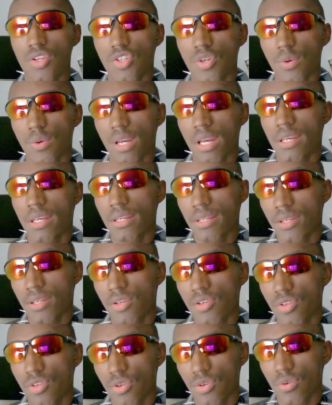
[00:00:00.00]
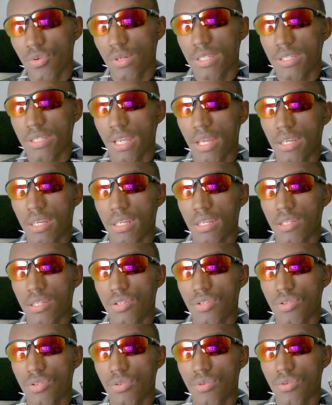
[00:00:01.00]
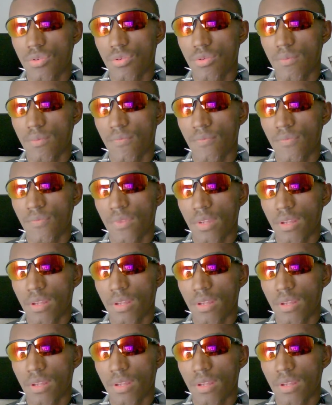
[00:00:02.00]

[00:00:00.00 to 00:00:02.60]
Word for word: So what I need to do is I need to